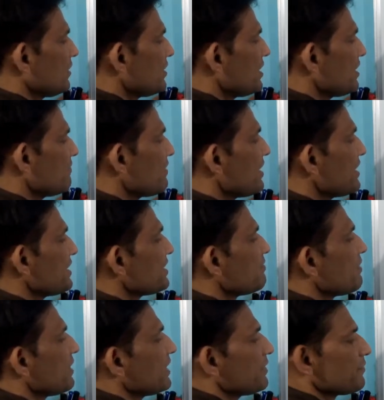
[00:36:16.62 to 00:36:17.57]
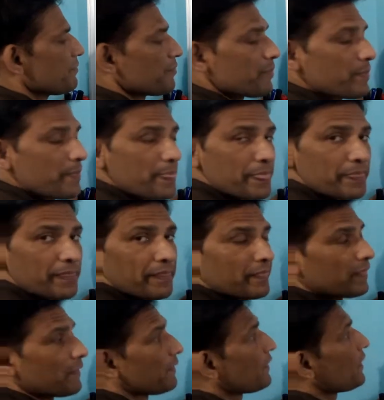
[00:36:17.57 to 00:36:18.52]
Divided by
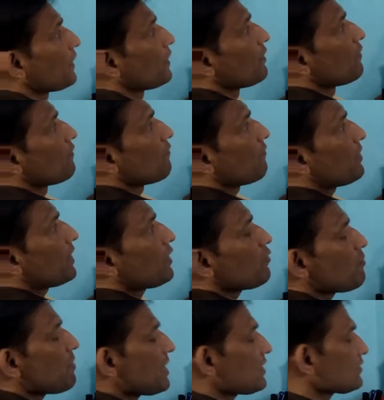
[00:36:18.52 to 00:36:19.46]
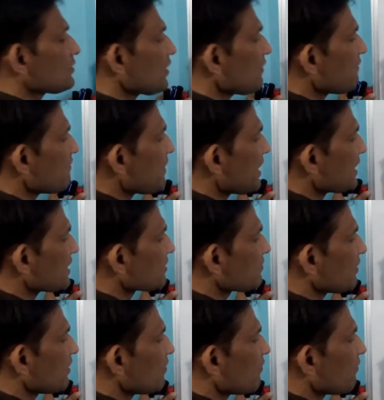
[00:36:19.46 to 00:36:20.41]
5 minus of minus
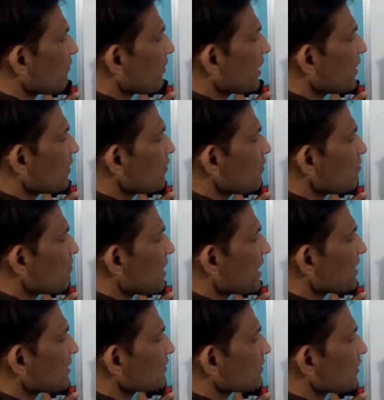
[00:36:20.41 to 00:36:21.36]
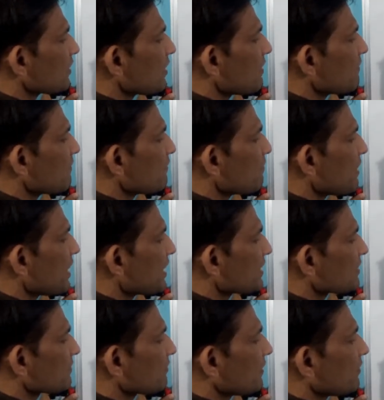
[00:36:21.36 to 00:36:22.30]
5. 5 minus of
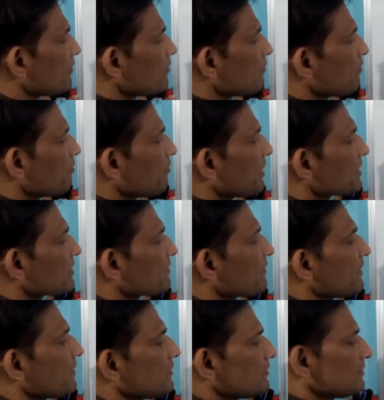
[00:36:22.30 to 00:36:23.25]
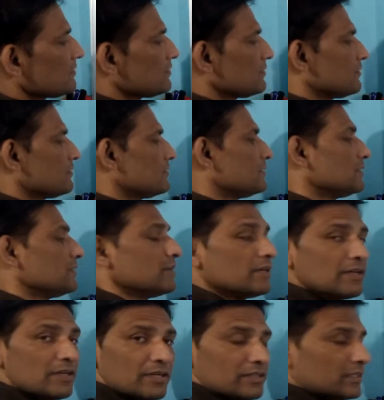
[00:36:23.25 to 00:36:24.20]
minus 5 plus 5.
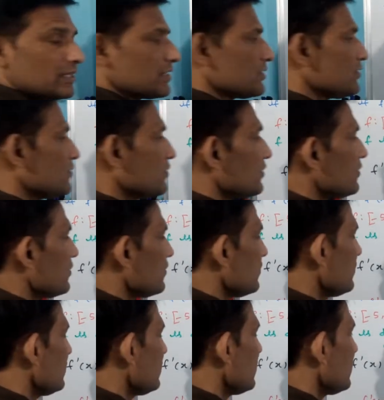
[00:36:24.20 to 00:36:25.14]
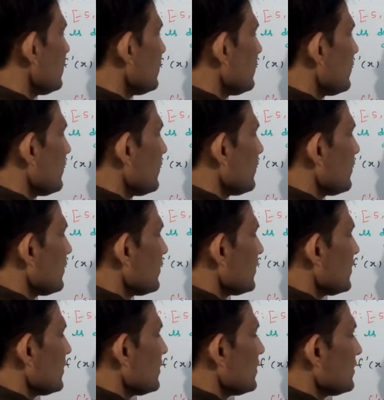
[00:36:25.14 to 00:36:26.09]
That is equal to,
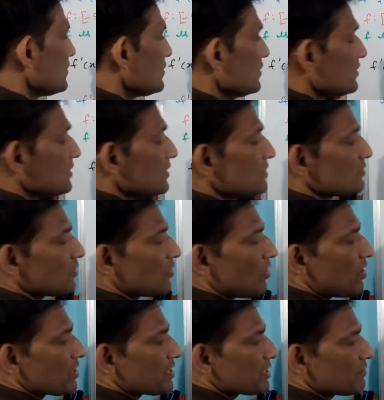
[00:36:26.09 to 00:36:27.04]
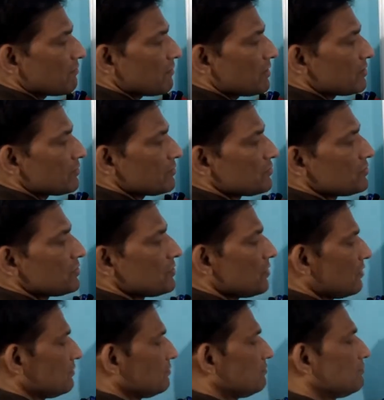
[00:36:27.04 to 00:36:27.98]
this is not equal to
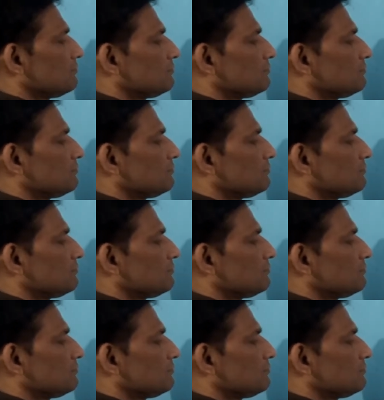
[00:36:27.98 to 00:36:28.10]
0.